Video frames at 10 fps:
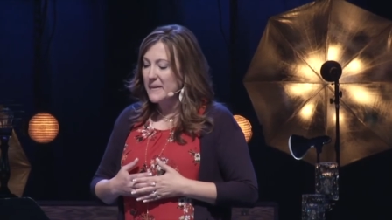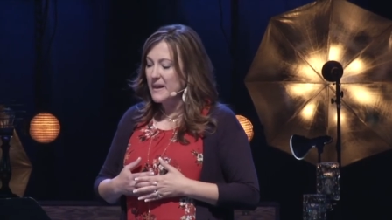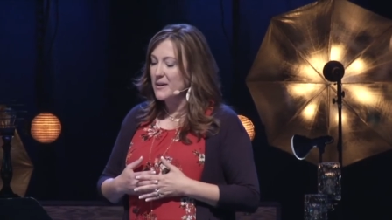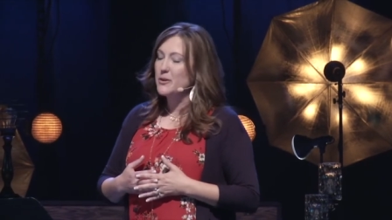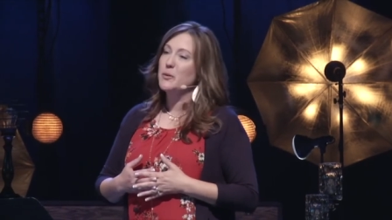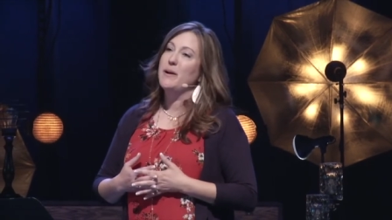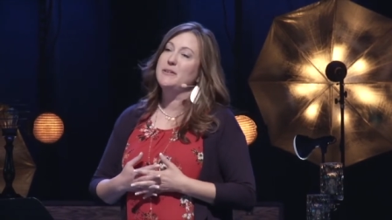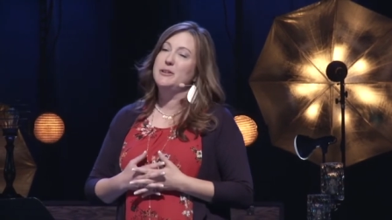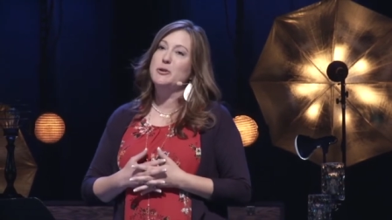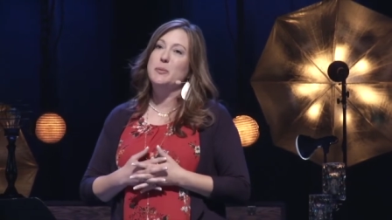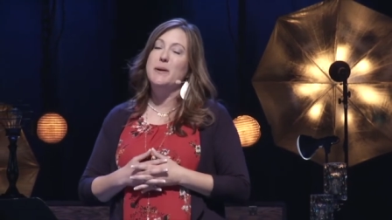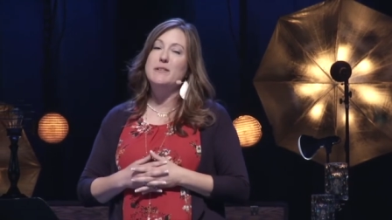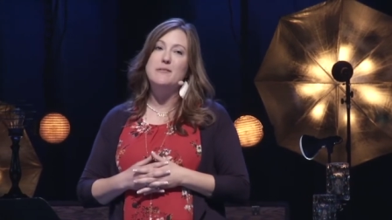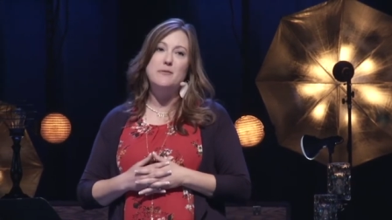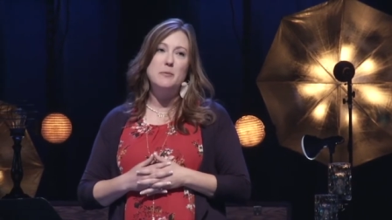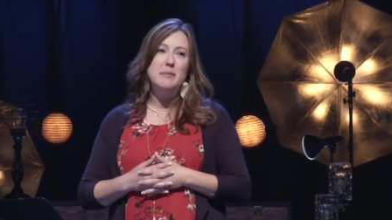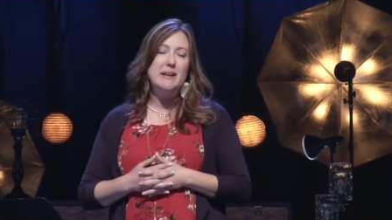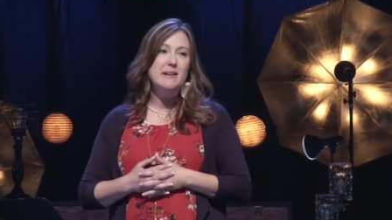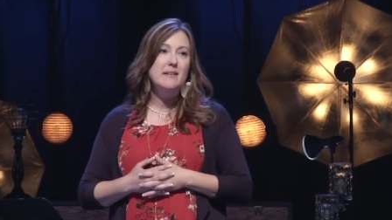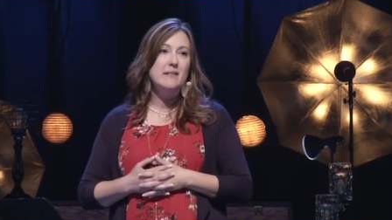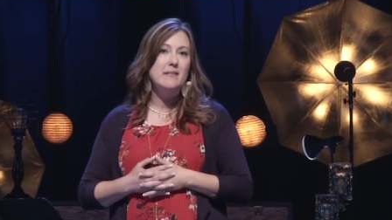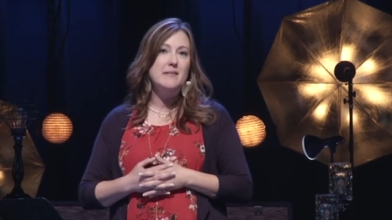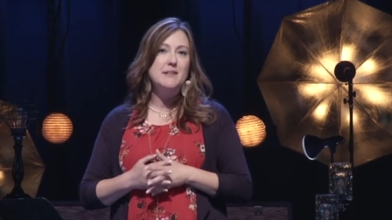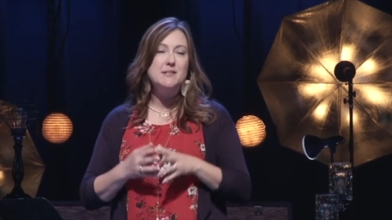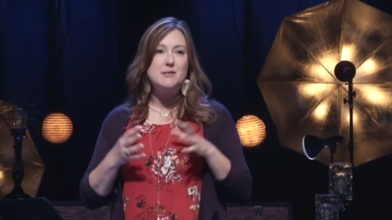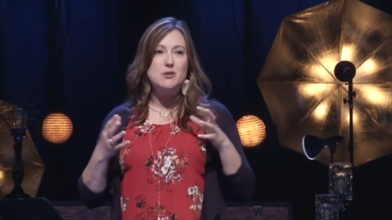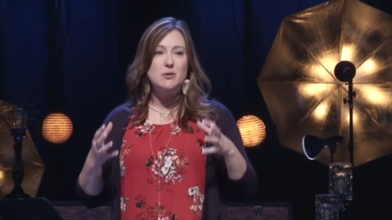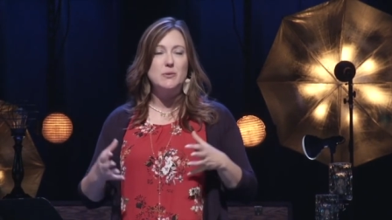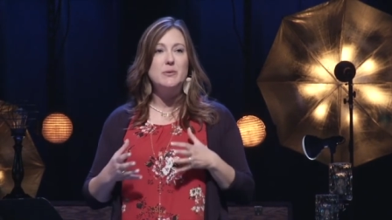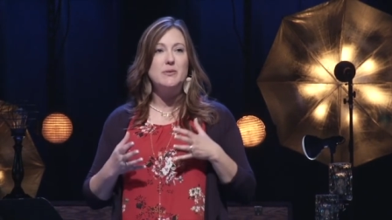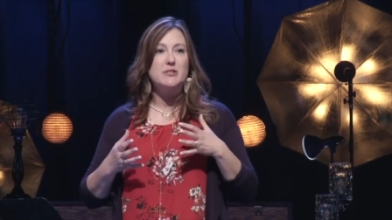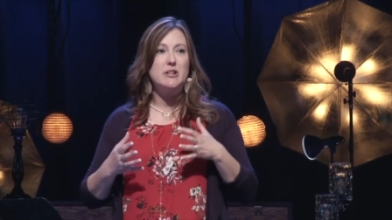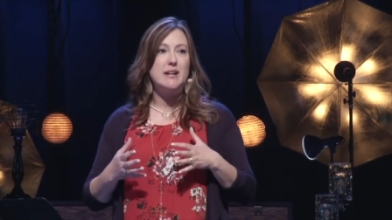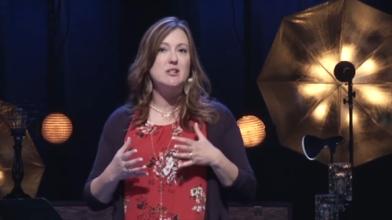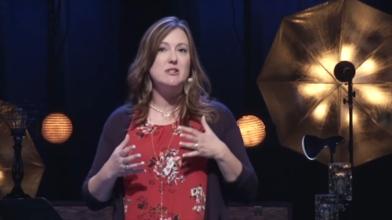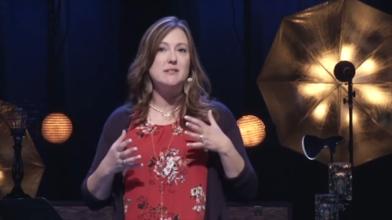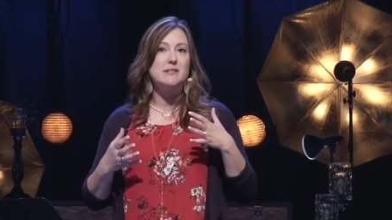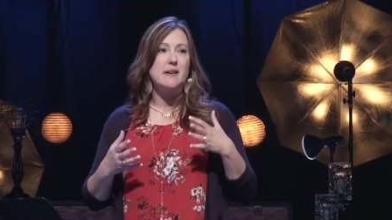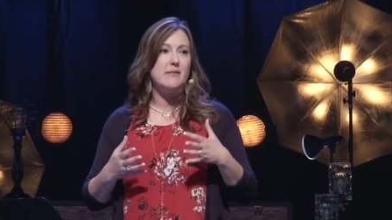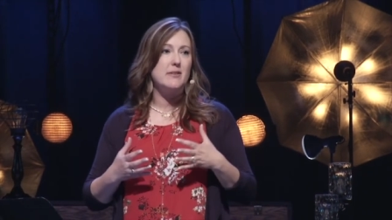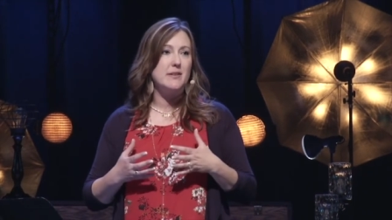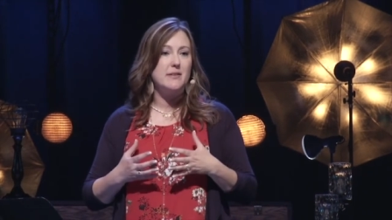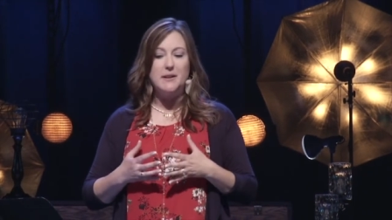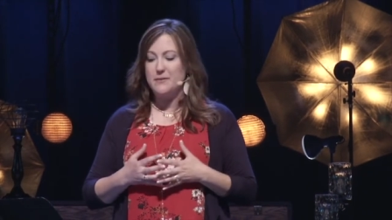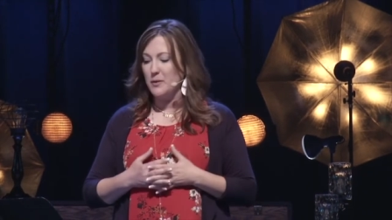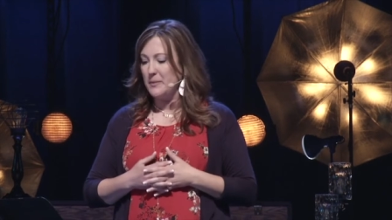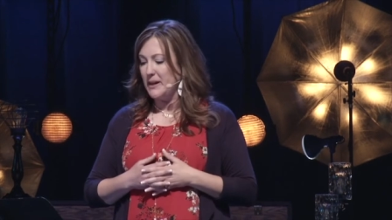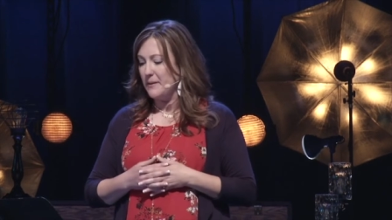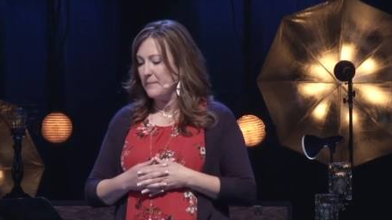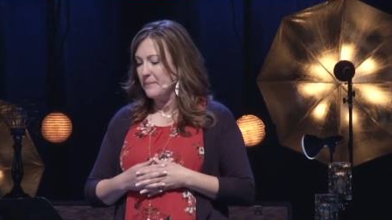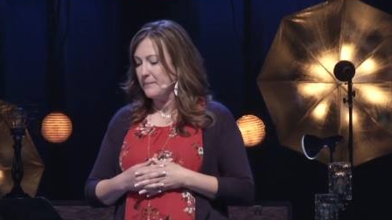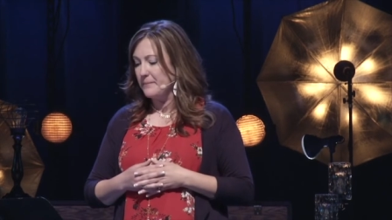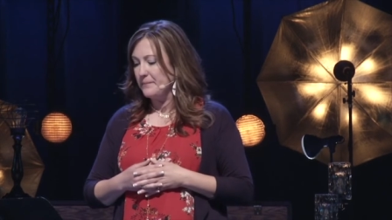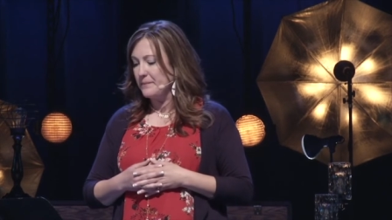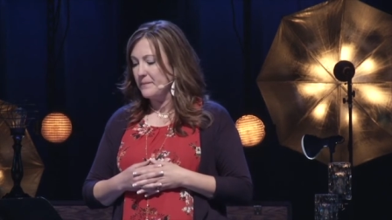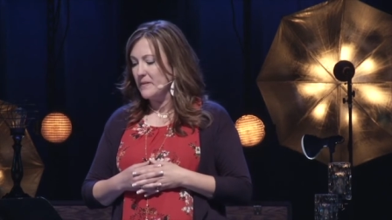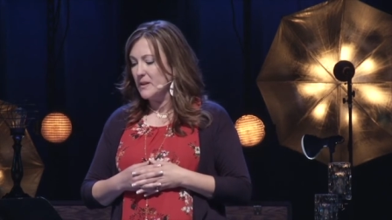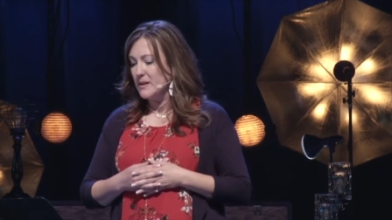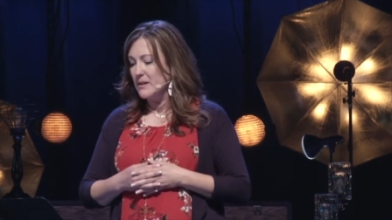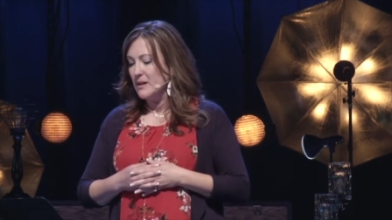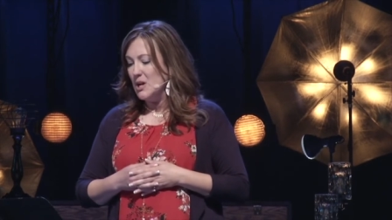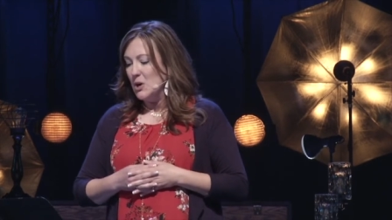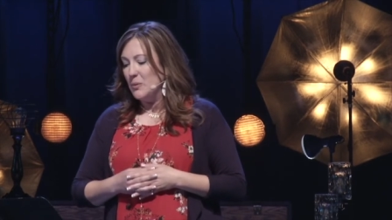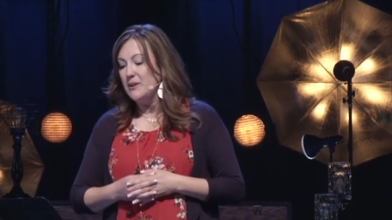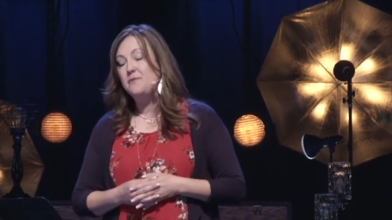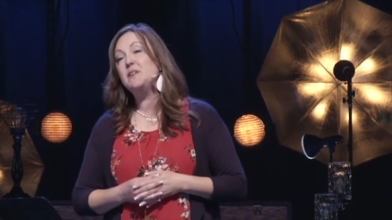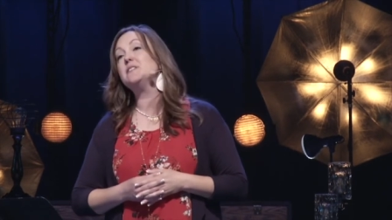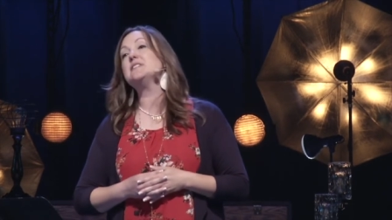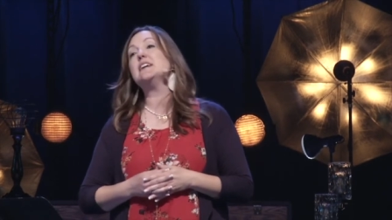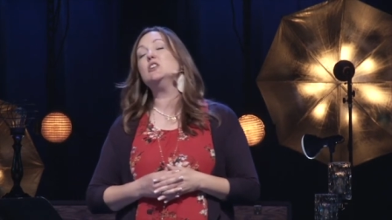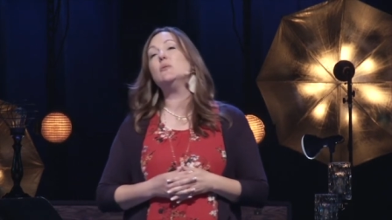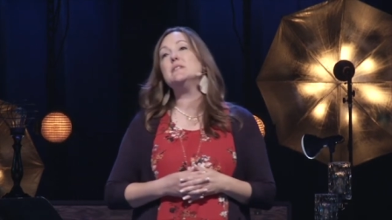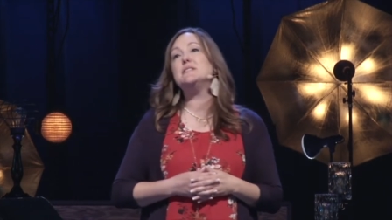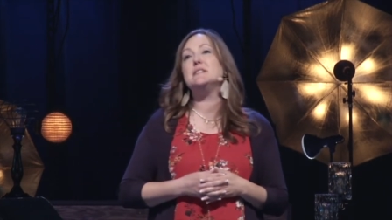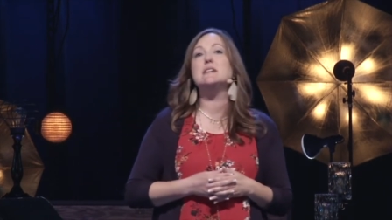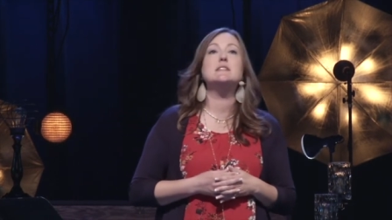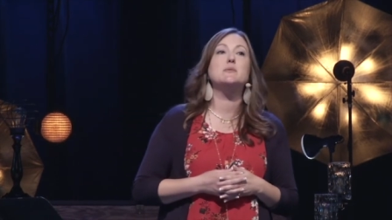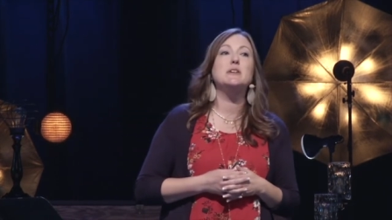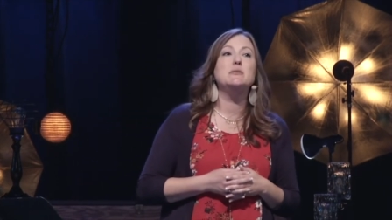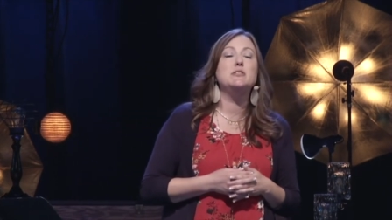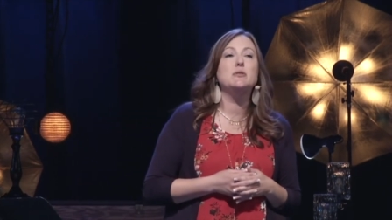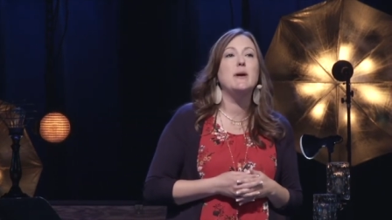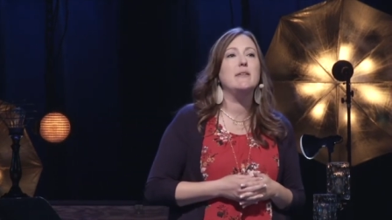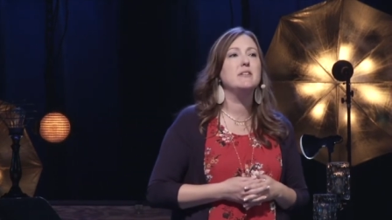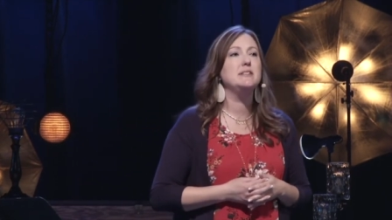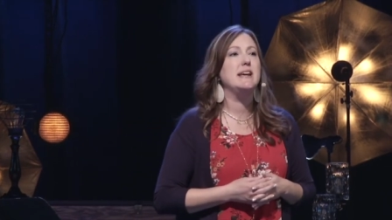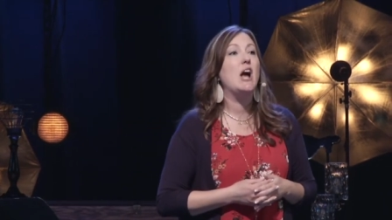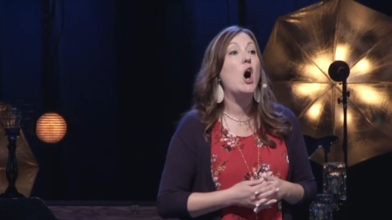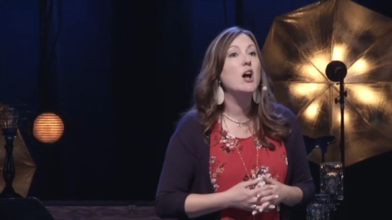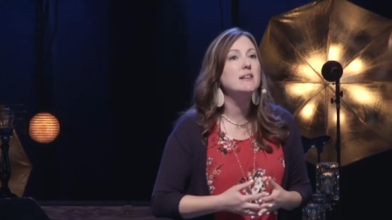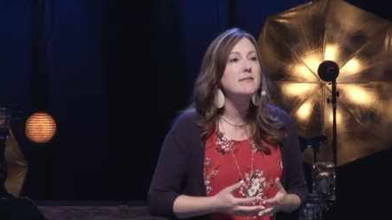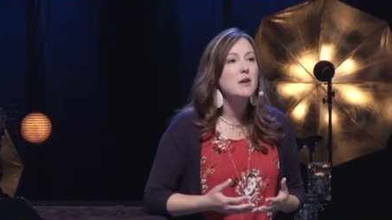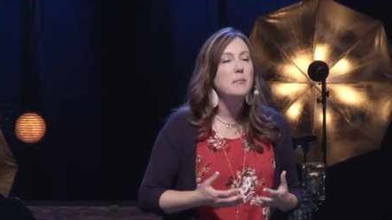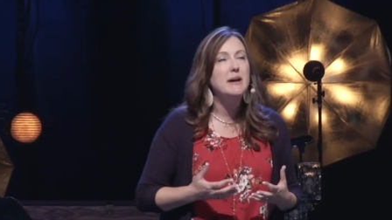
And I don't know about you, but for me, this truth changes everything for me. When it feels like no one sees what you do every day, all of the